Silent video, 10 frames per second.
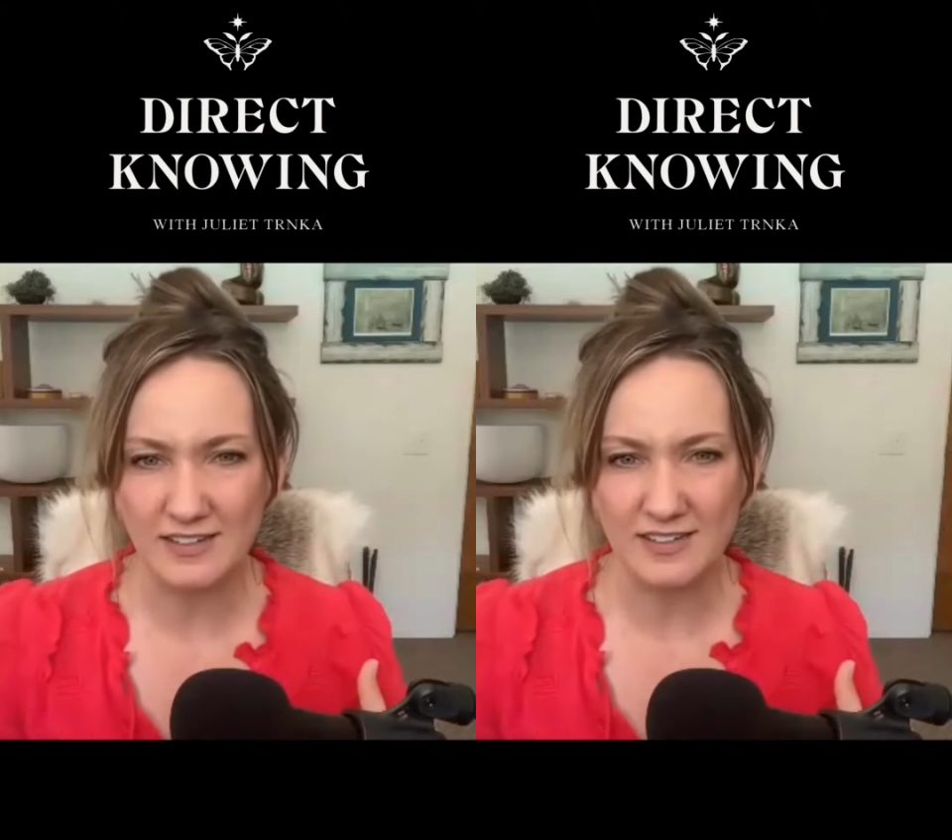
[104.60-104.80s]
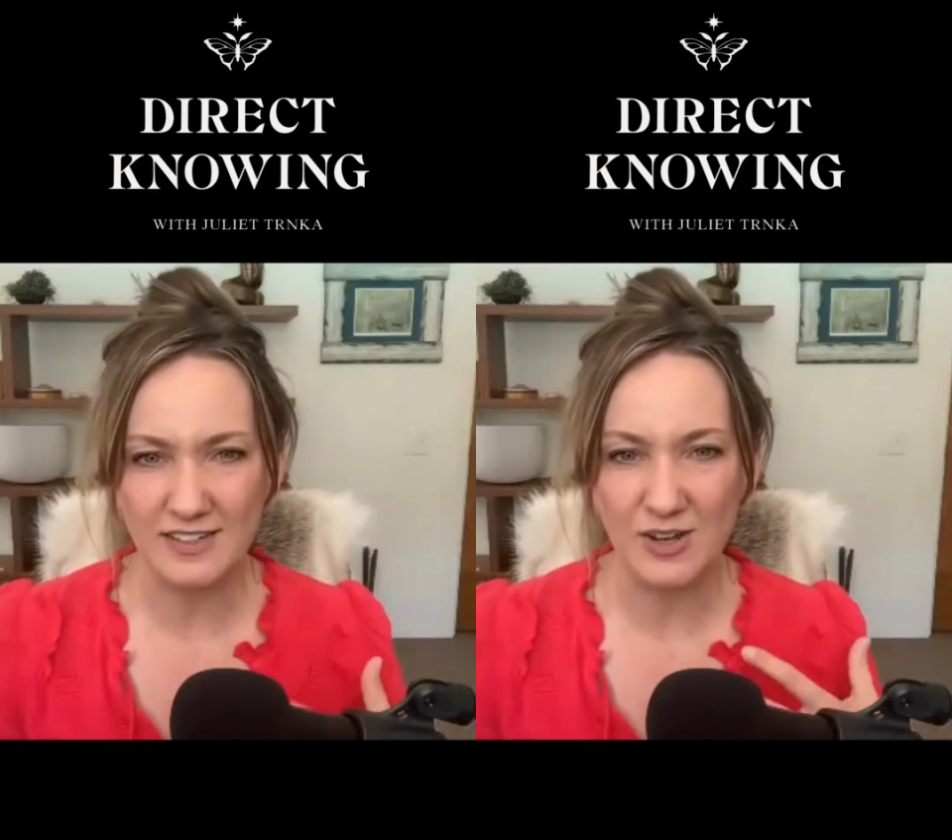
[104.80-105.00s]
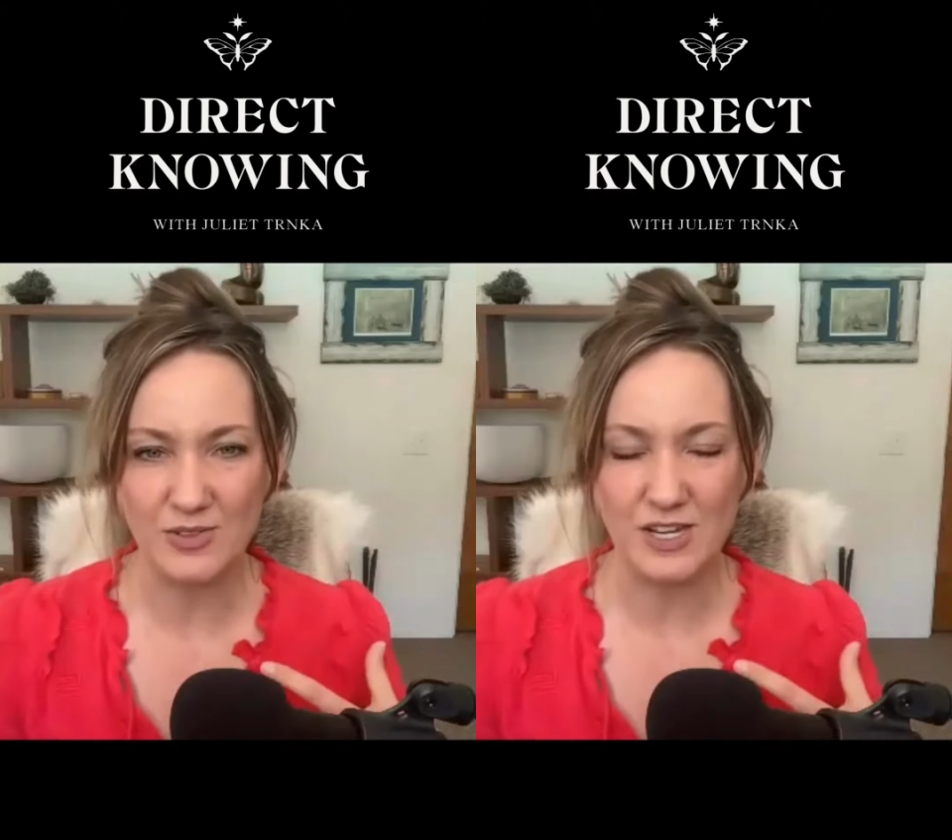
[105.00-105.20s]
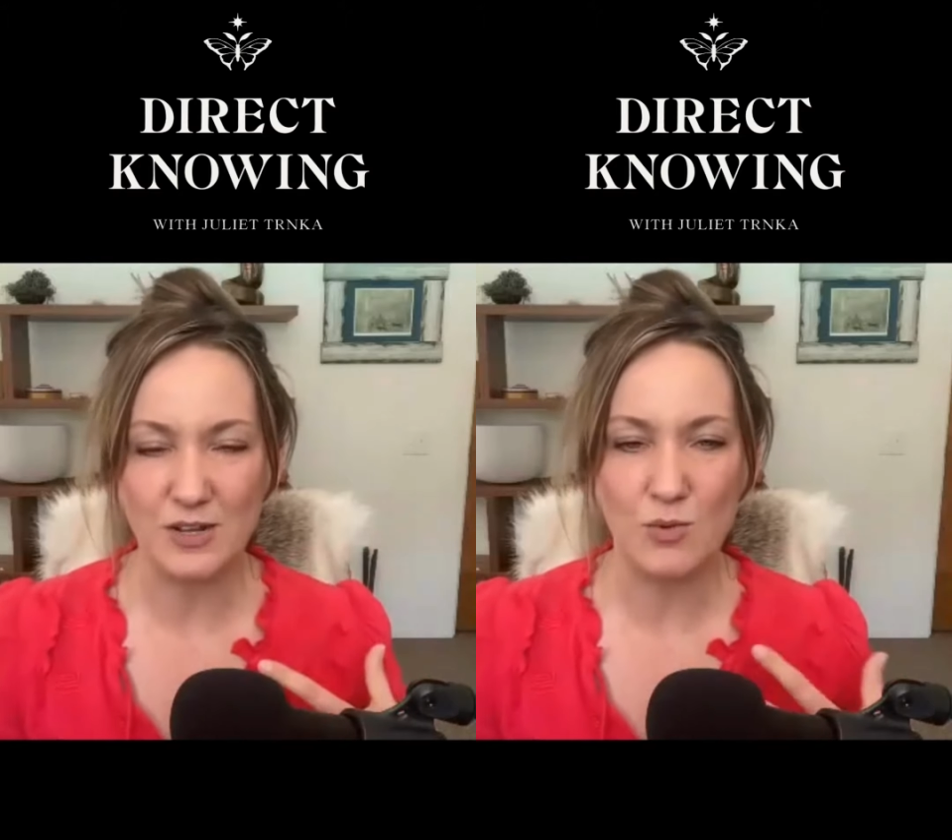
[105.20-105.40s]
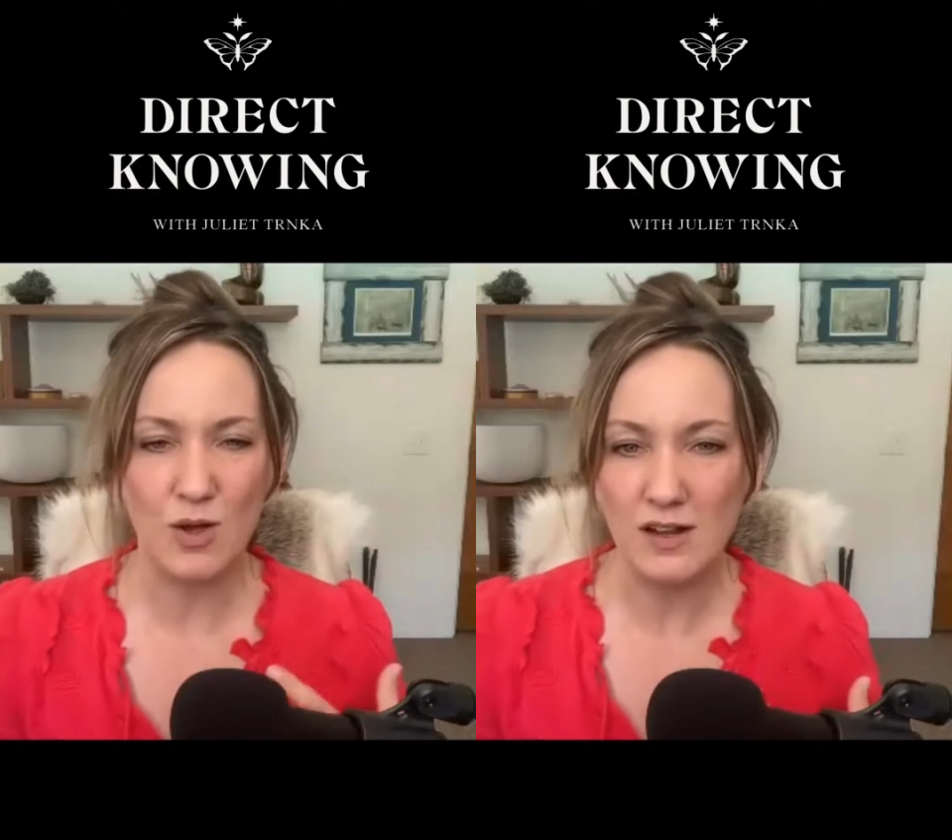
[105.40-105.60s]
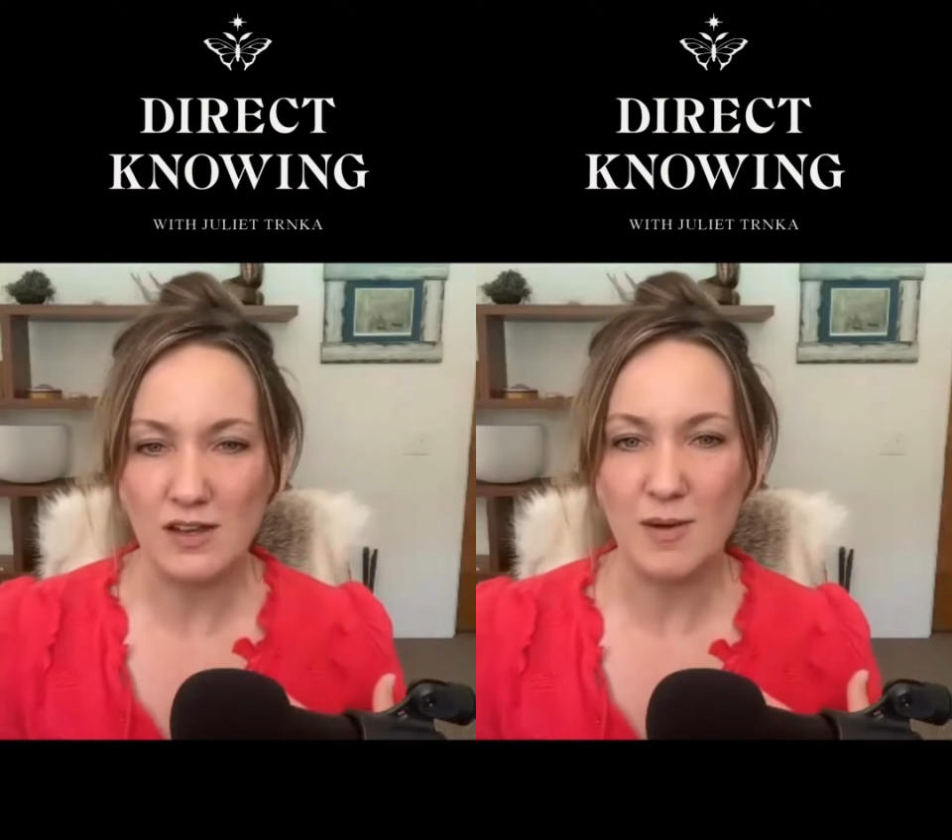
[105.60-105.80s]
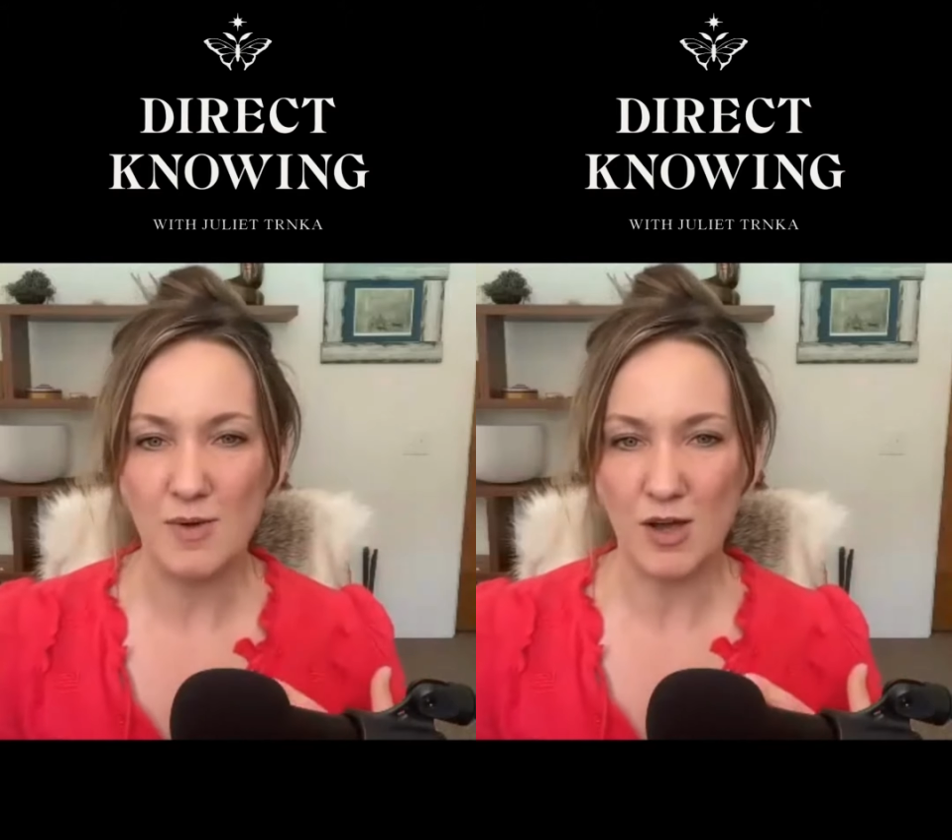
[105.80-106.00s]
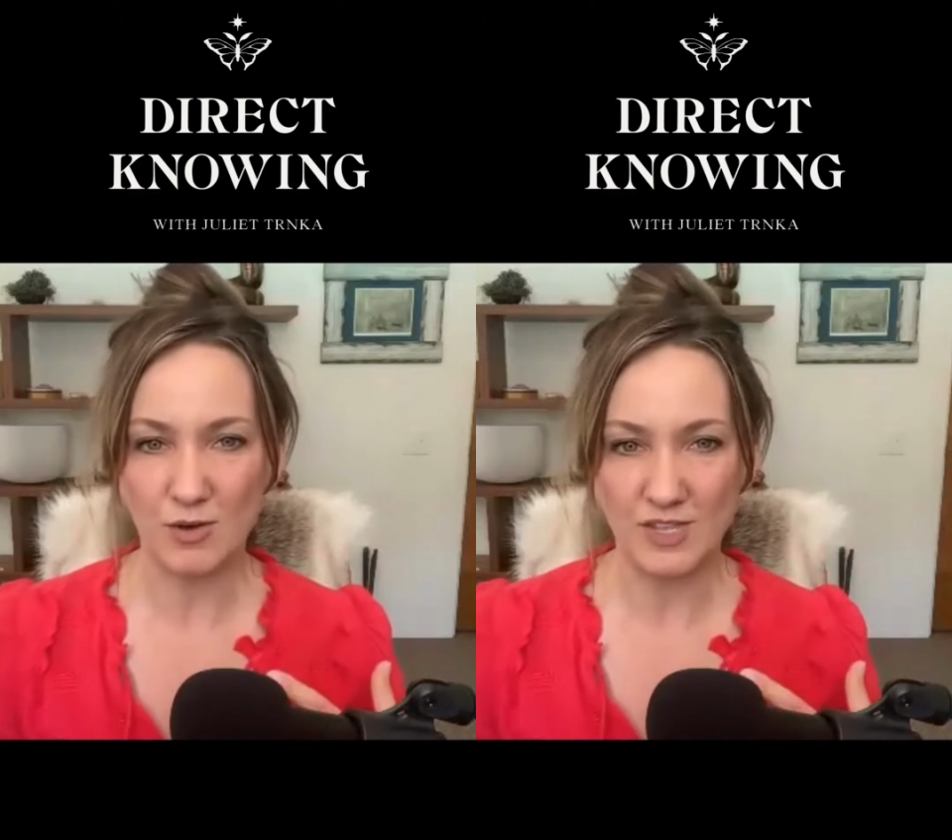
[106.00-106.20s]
You know, they don't want to come home.